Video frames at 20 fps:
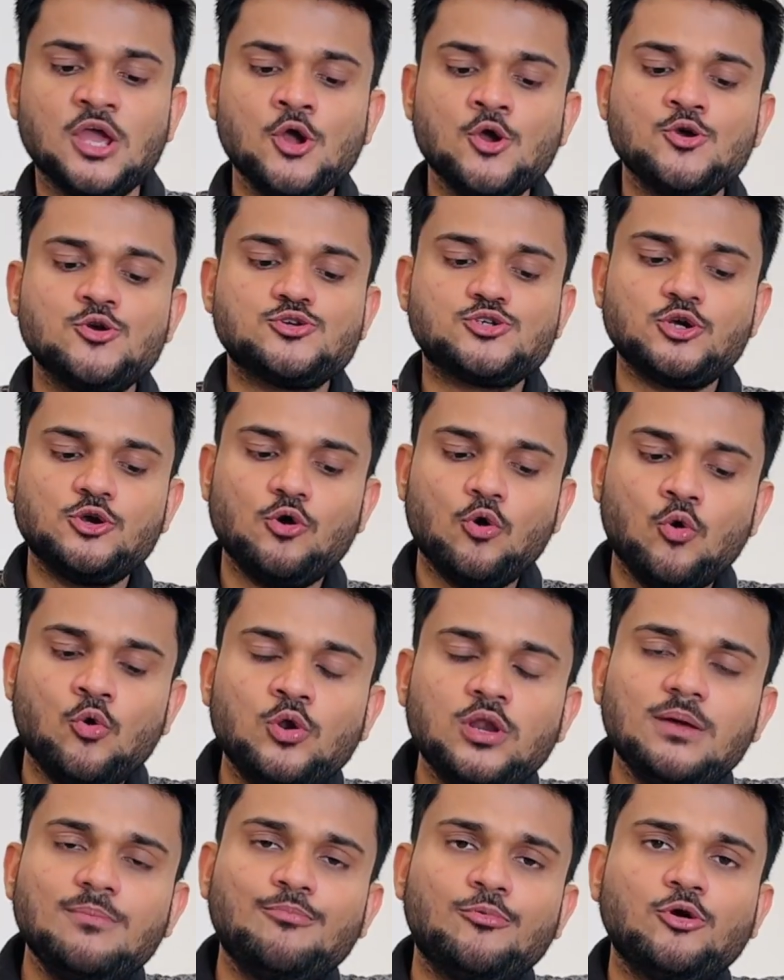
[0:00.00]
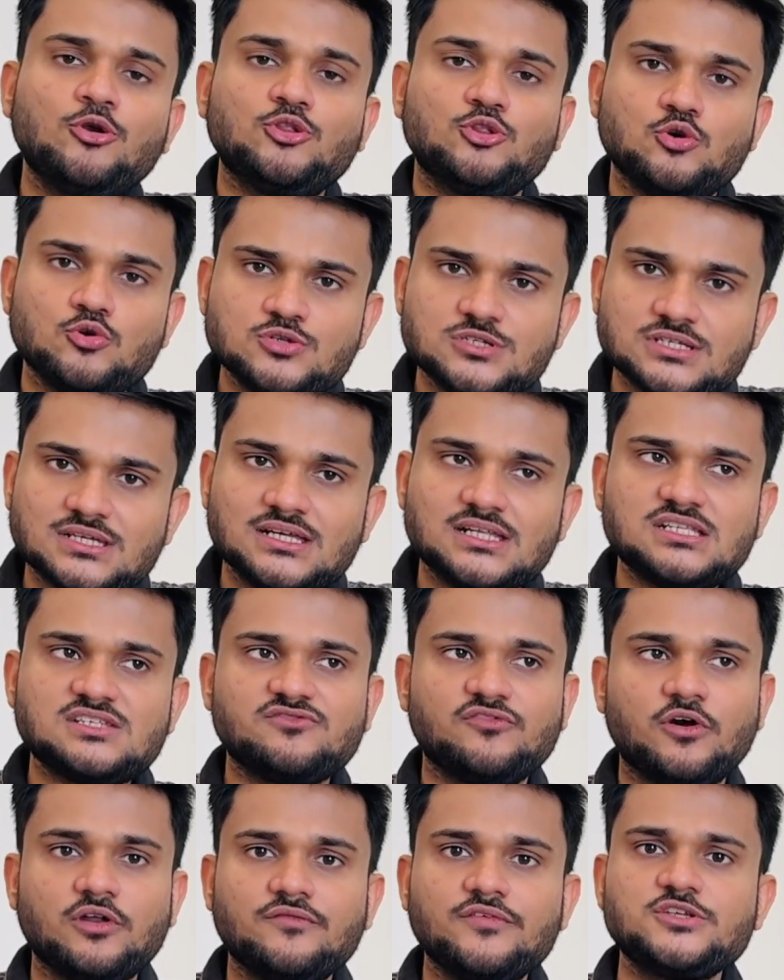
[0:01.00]
You should only put those skills
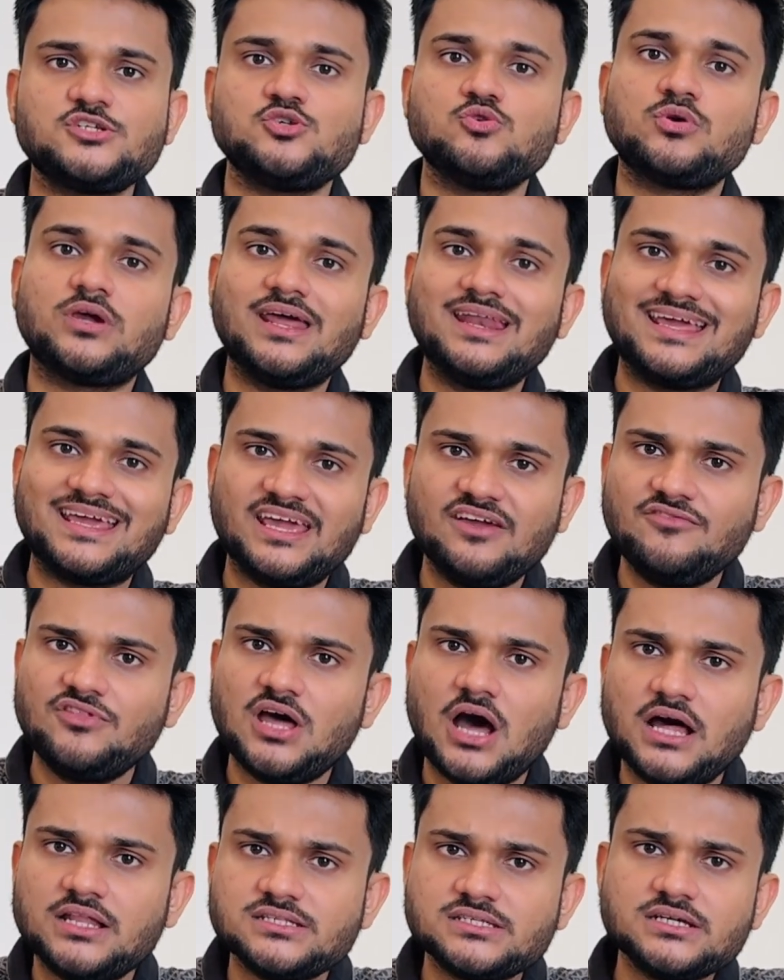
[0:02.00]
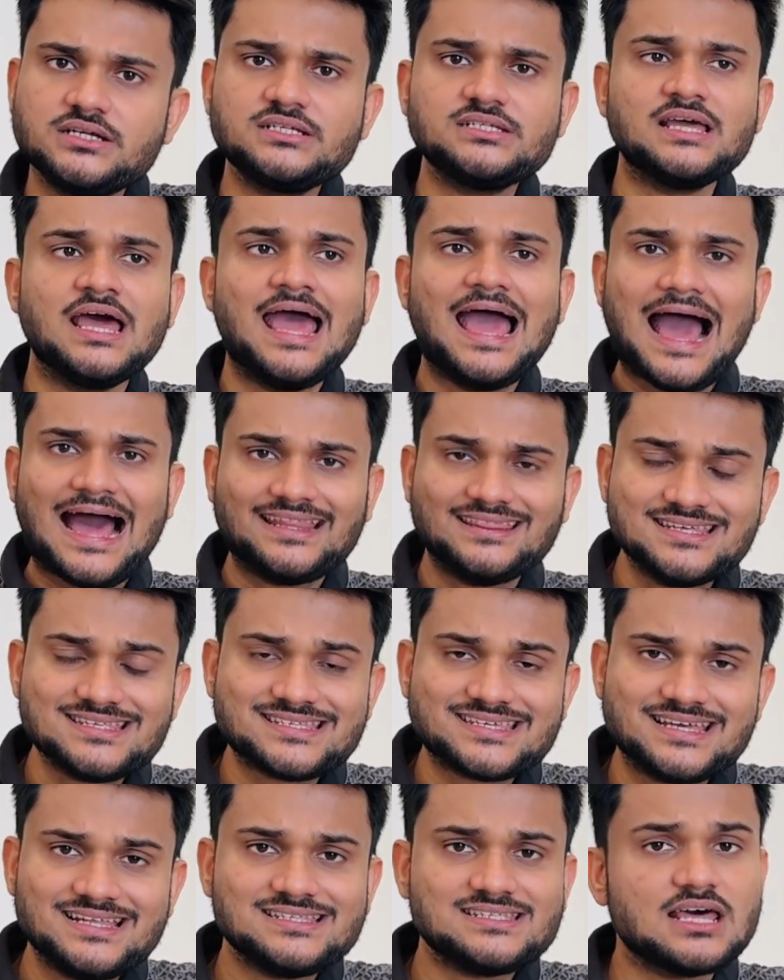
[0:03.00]
for which you can give the answers, and the
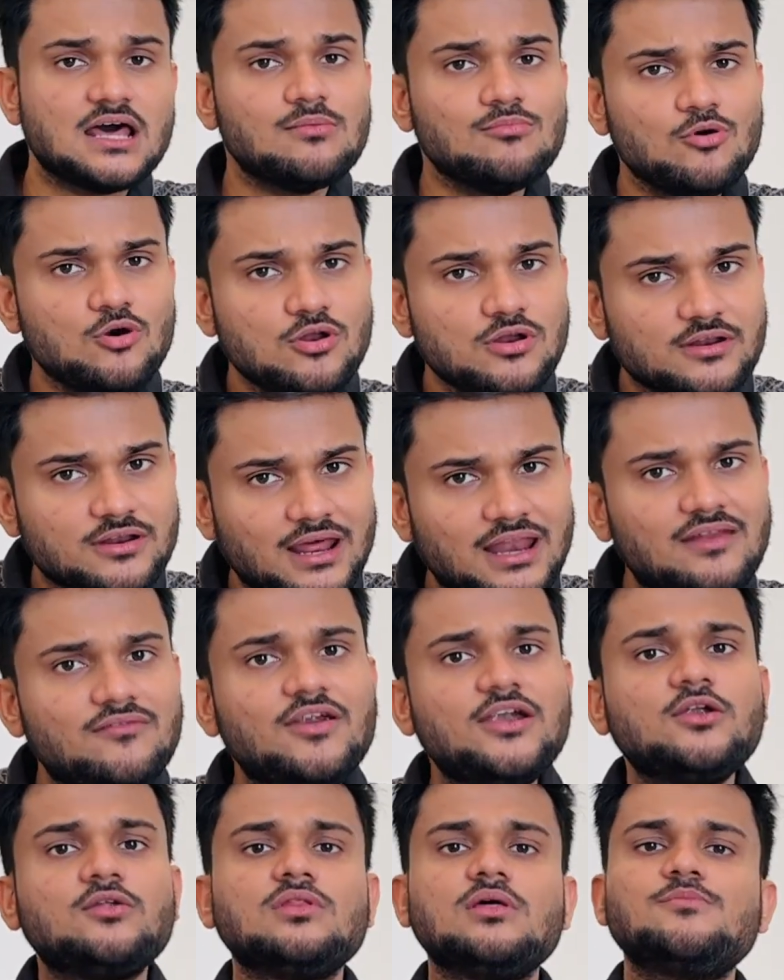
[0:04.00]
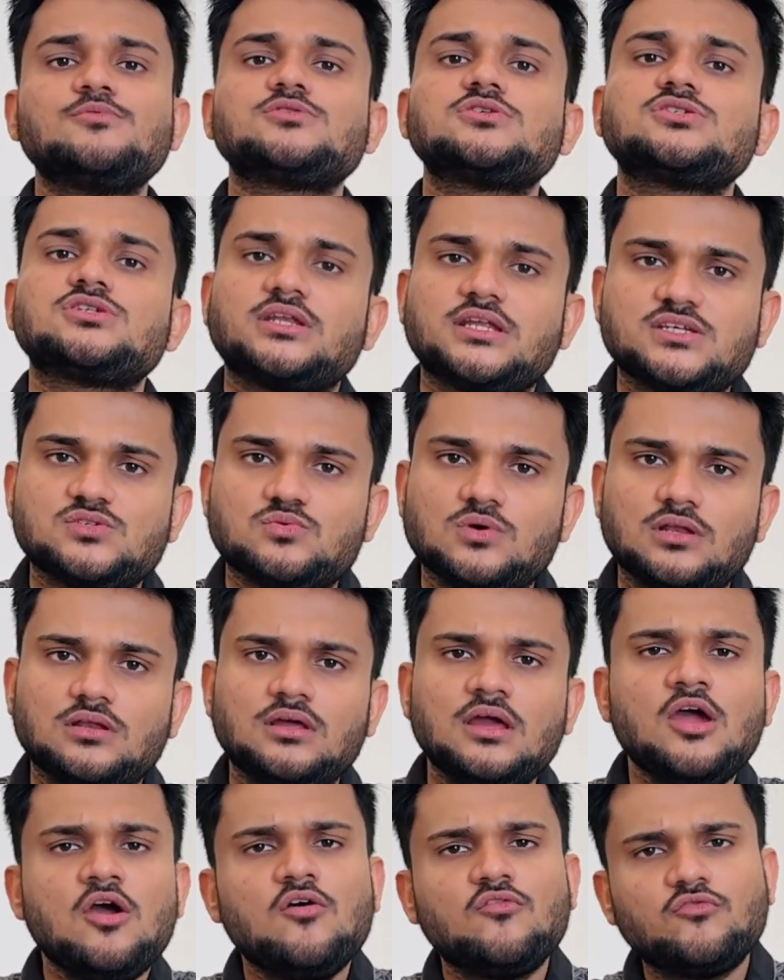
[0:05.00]
skills are more relevant to the position as well.
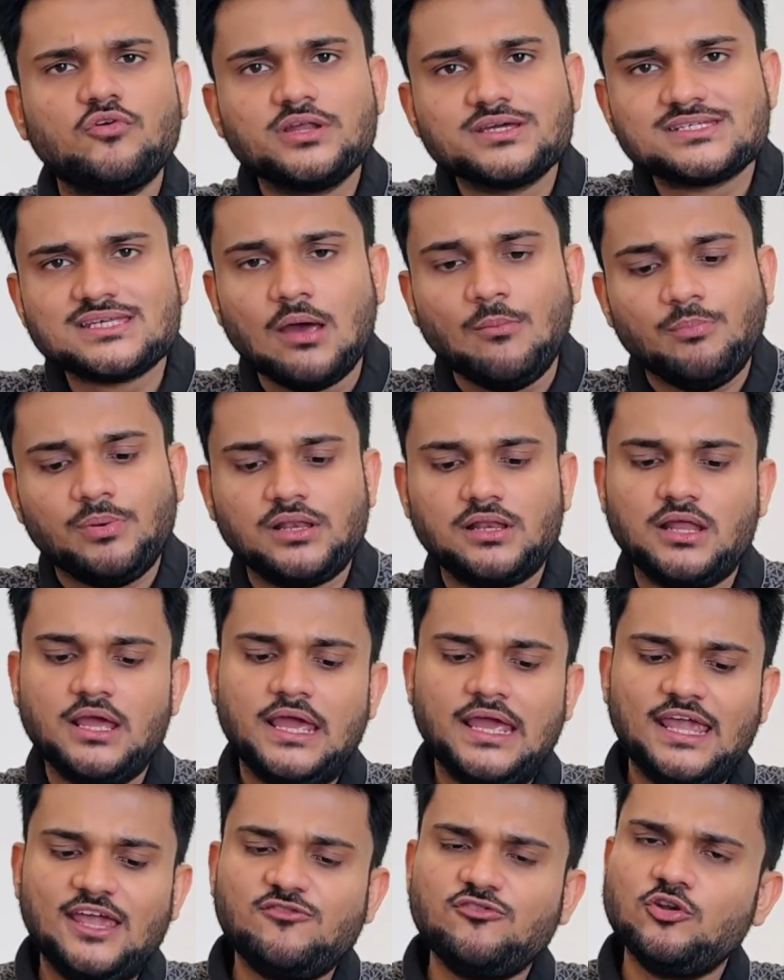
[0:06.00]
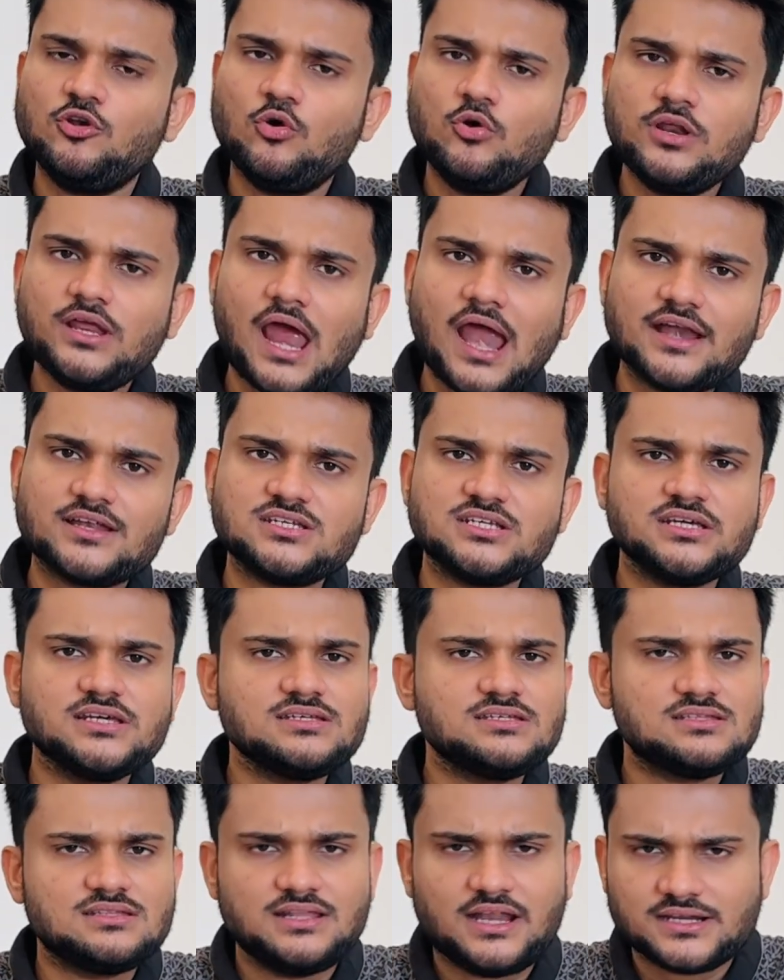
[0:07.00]
For example, if you know
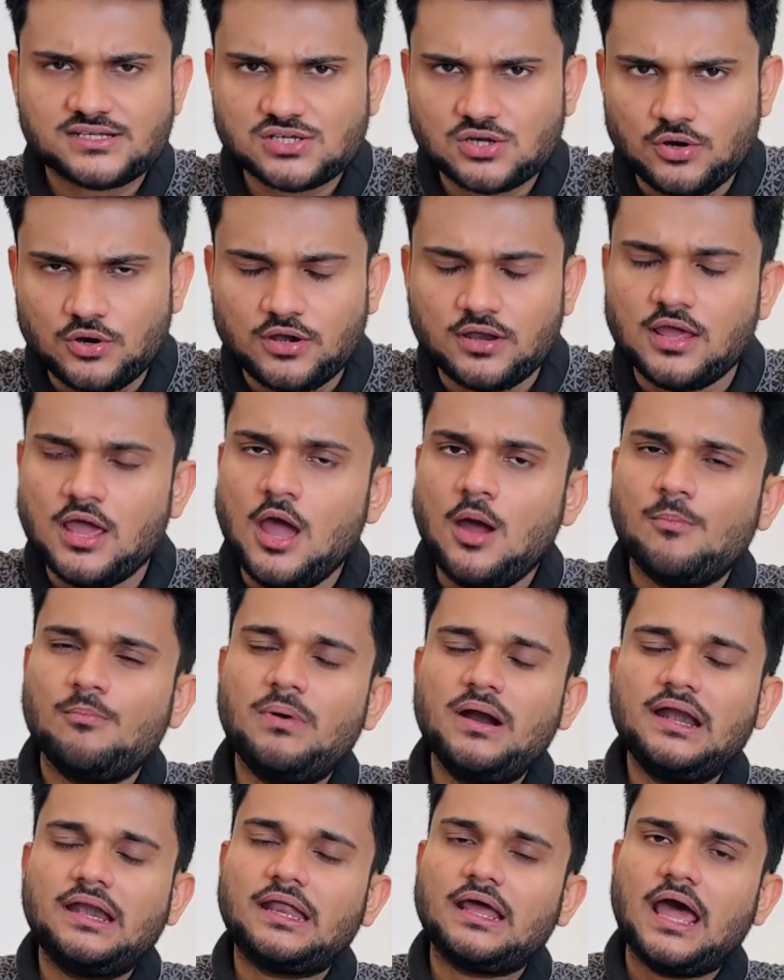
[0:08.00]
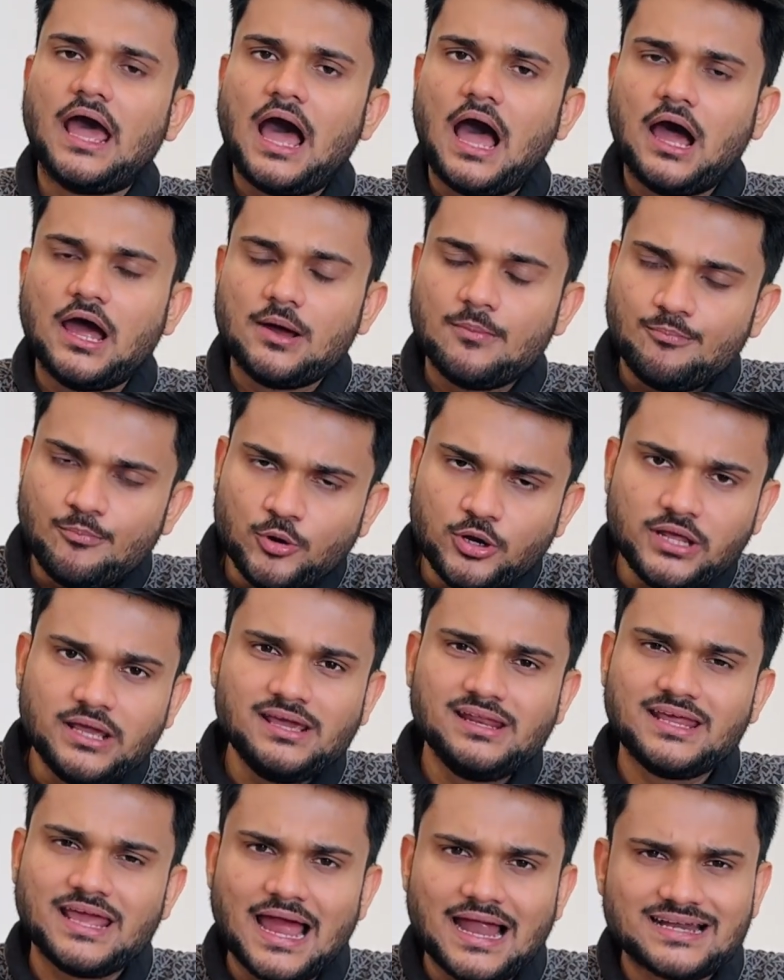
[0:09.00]
React.js, that's good. But
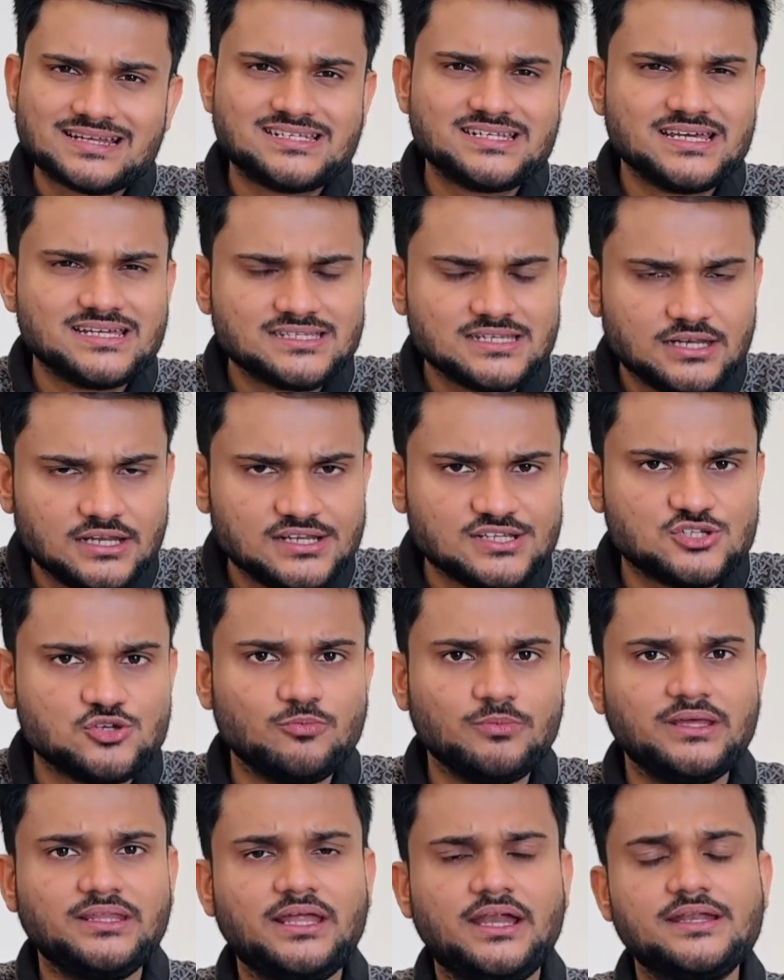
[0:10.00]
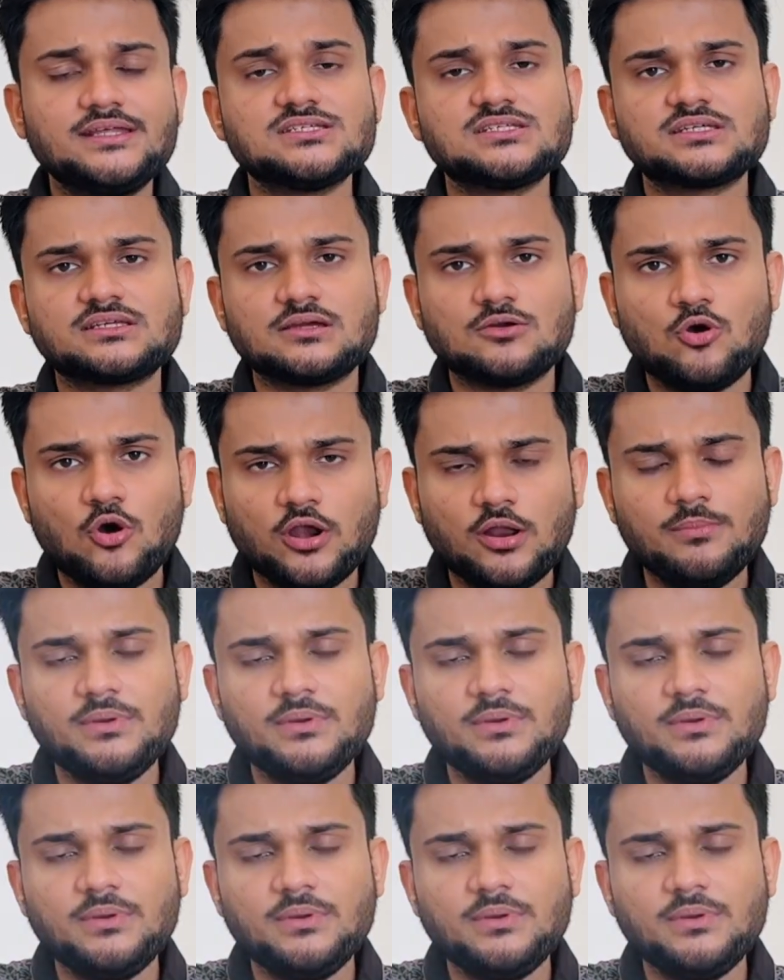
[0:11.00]
putting React.js in a resume that is going to